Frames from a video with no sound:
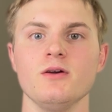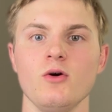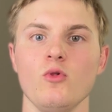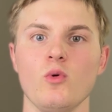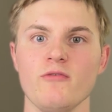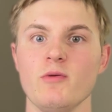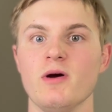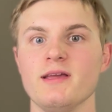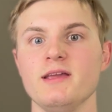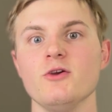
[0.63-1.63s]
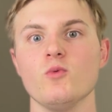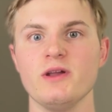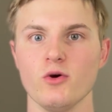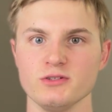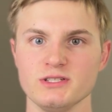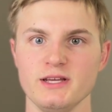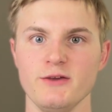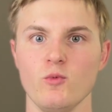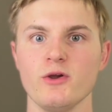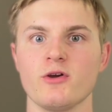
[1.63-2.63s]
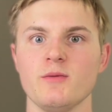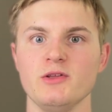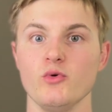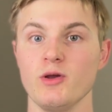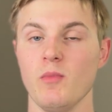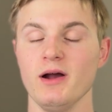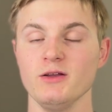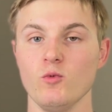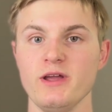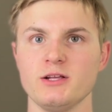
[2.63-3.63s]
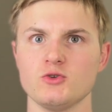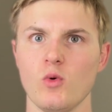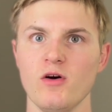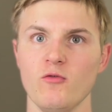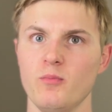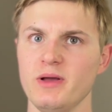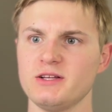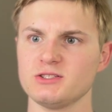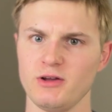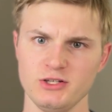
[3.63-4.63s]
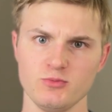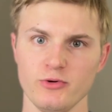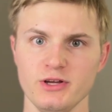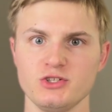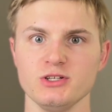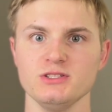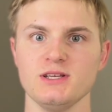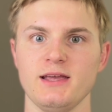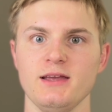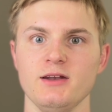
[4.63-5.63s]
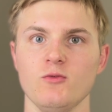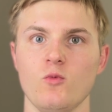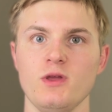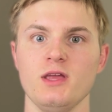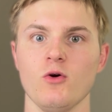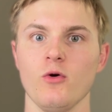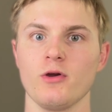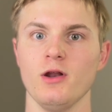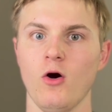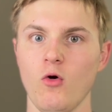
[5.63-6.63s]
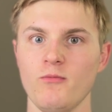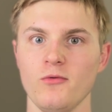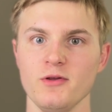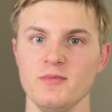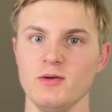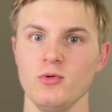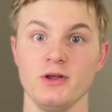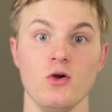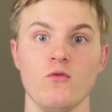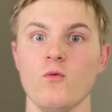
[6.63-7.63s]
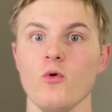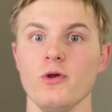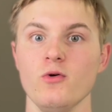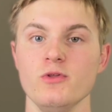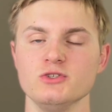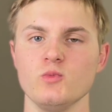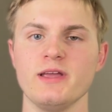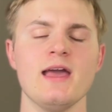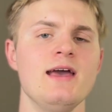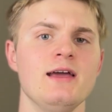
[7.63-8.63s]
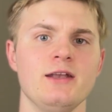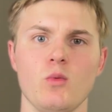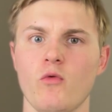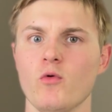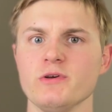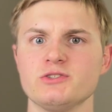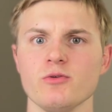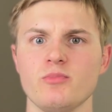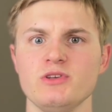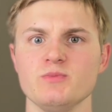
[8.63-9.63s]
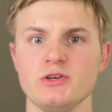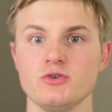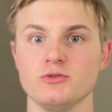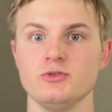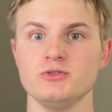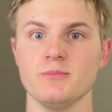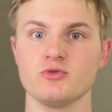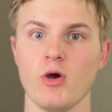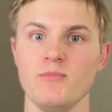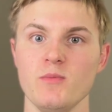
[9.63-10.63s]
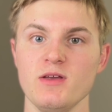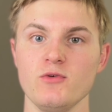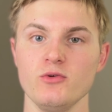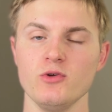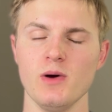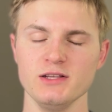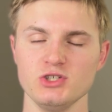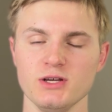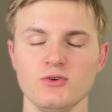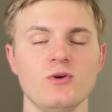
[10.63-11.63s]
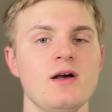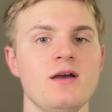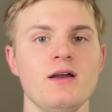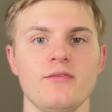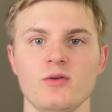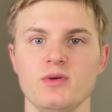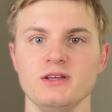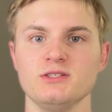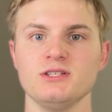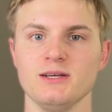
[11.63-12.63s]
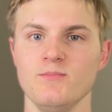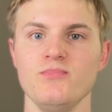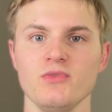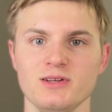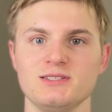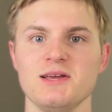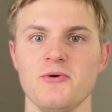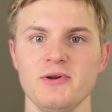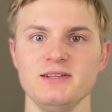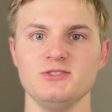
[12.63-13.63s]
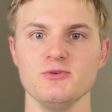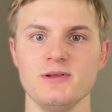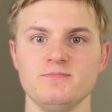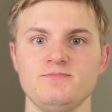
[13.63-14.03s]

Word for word: Hello everybody, here we are today. We're going to be doing my week 12 pick slash predictions and we are going to hopefully be able to go 4-0 this week. Now before we start, please make sure to subscribe to me if you're new to my channel. That being said, let's get on into it.